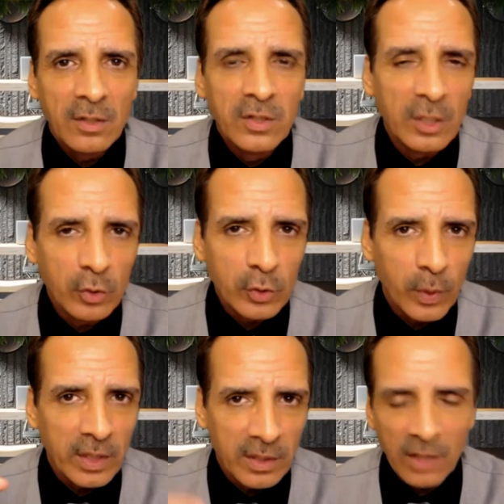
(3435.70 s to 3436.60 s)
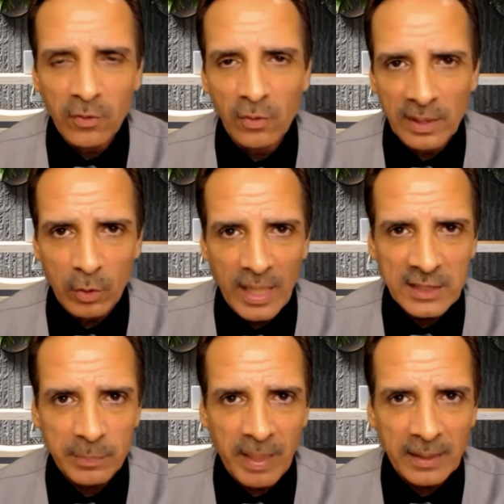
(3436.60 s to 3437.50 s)
deals with another legal
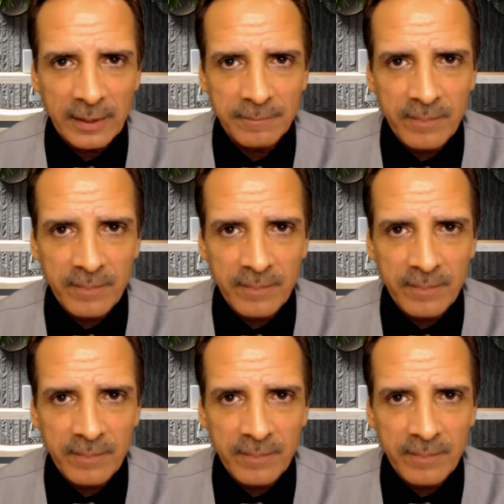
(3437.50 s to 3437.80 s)
aspect,